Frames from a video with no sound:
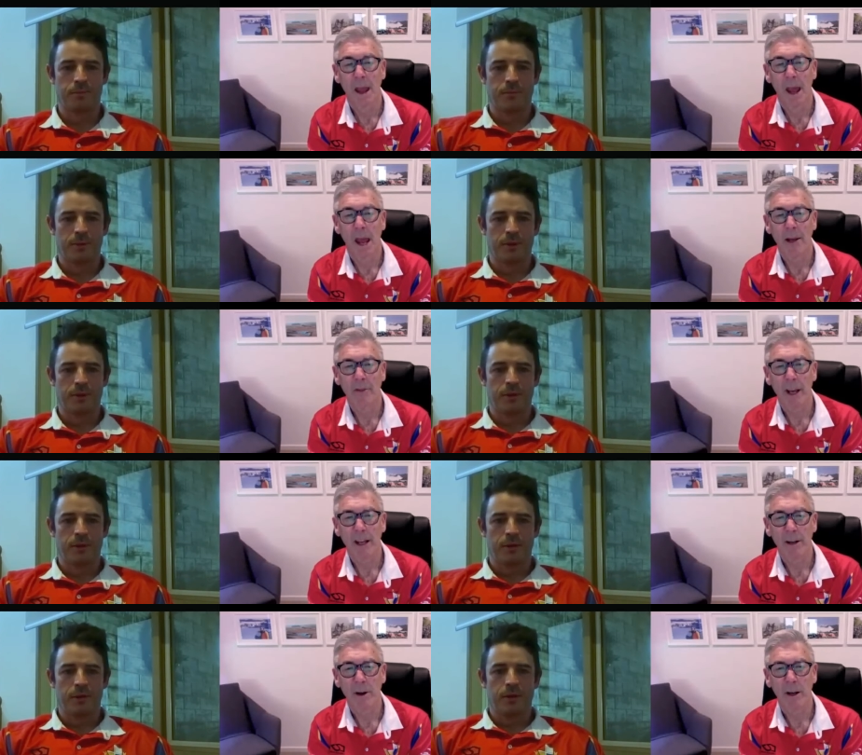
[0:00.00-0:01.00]
Speaker 1: And you've
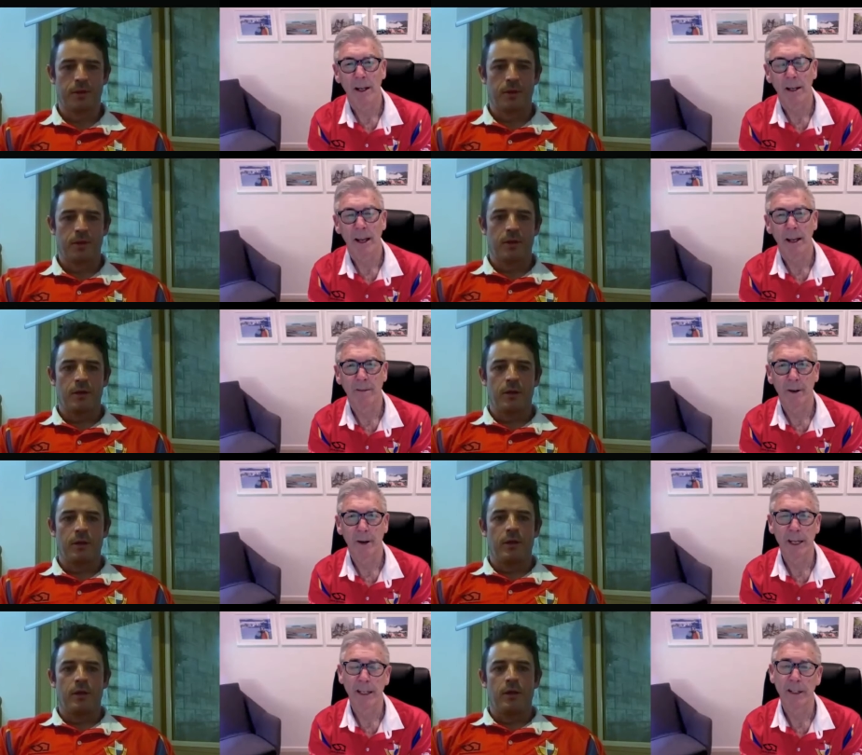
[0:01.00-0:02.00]
taken it on at a, at a
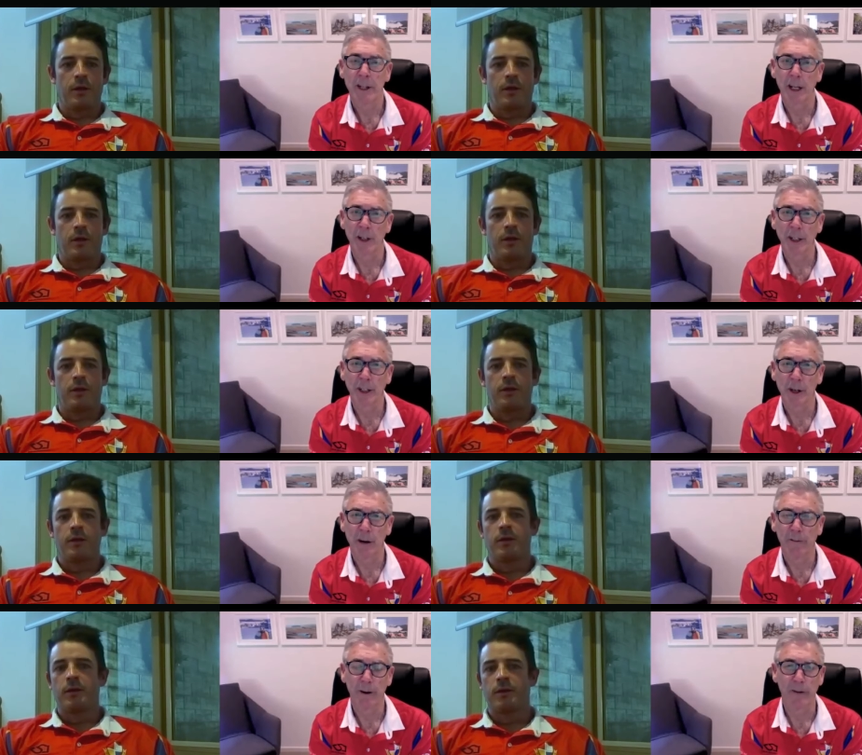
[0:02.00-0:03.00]
very challenging
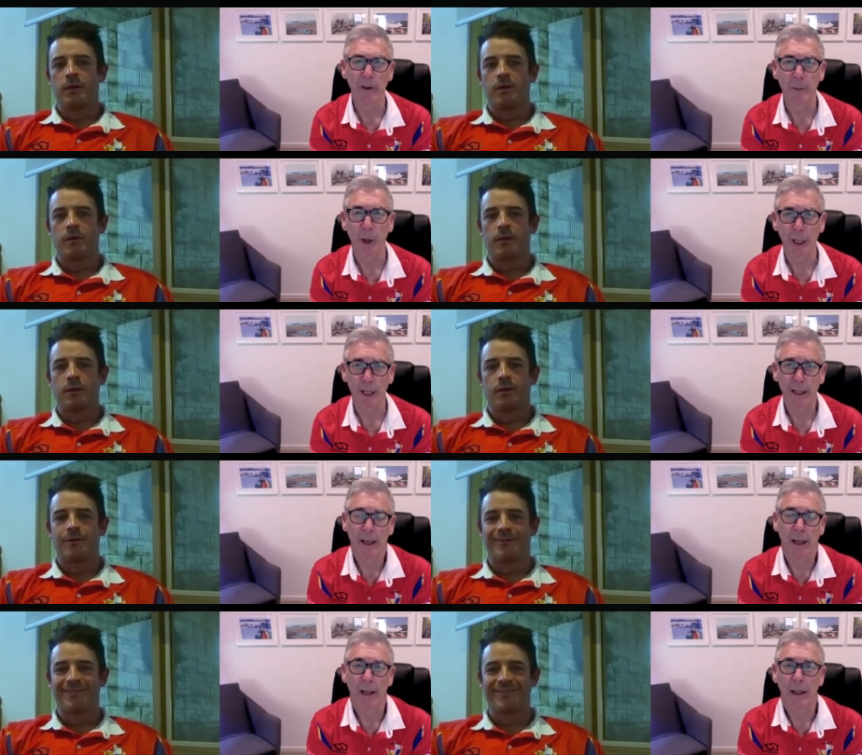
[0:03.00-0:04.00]
time for
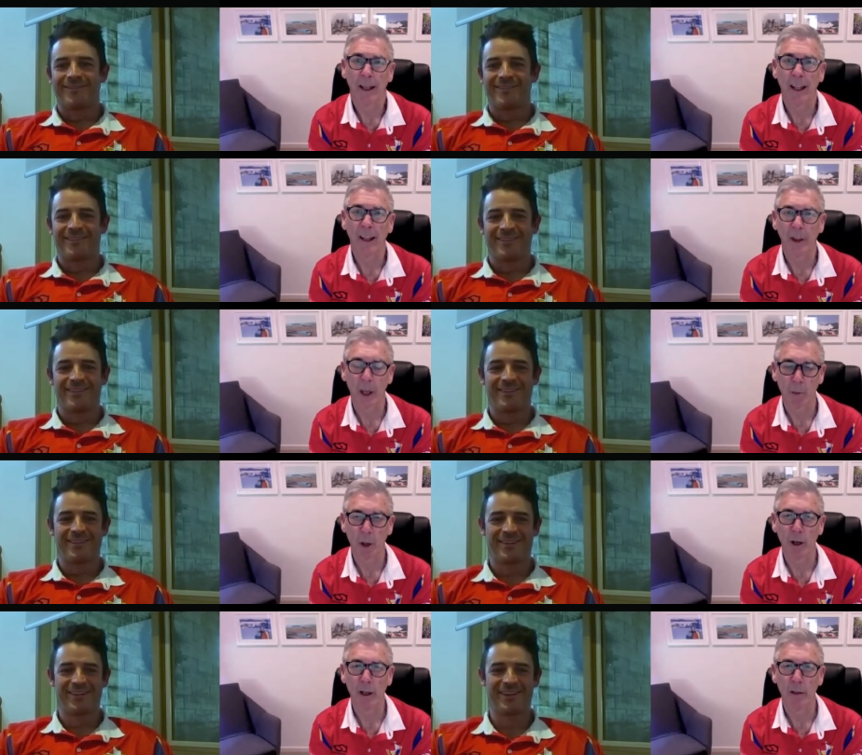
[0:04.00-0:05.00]
everybody uh, in the
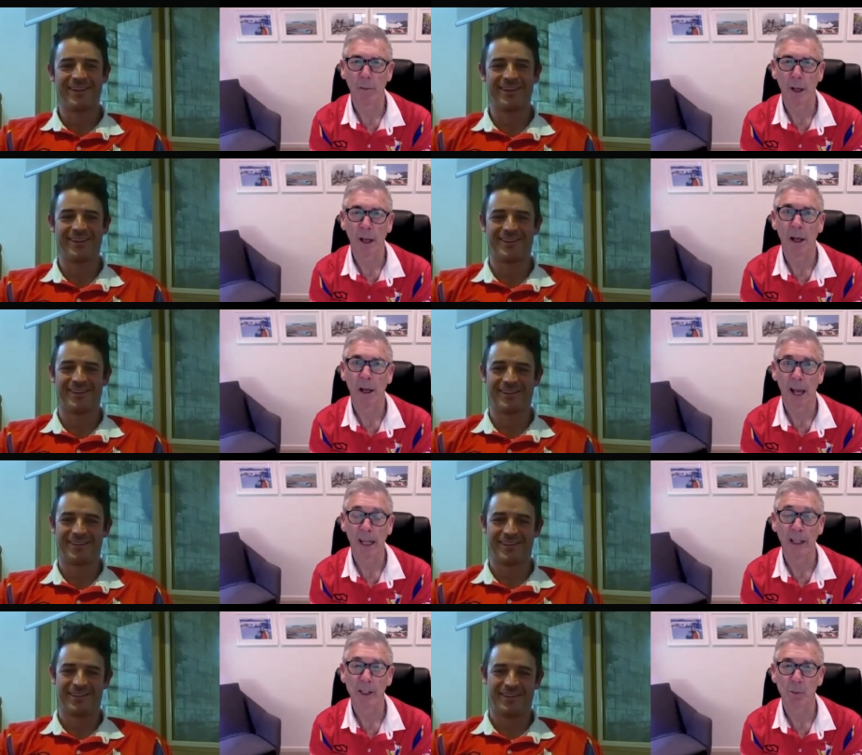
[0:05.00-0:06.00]
community uh,
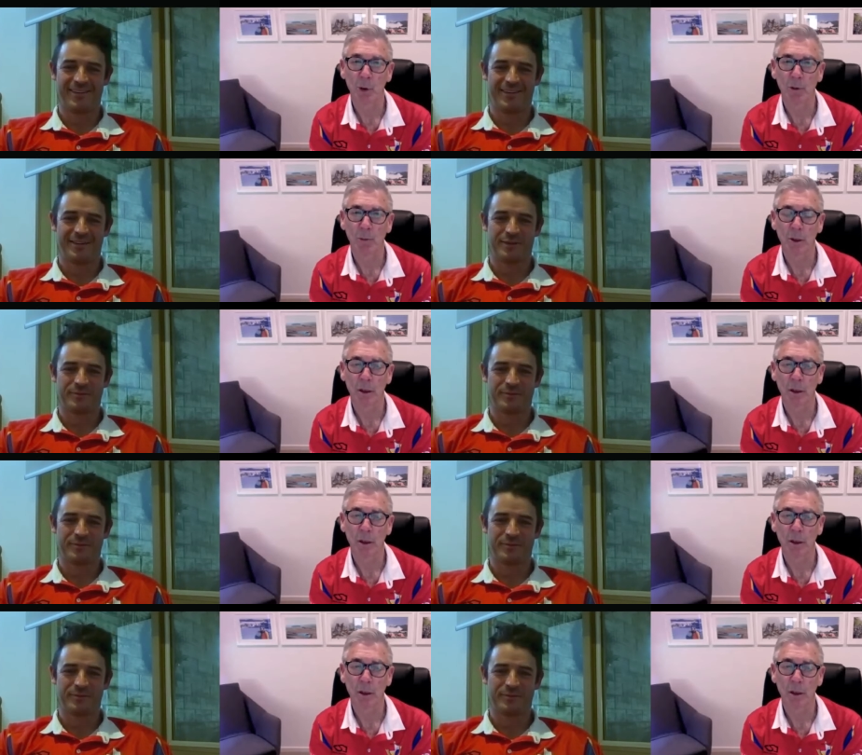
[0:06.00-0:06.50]
and in sport with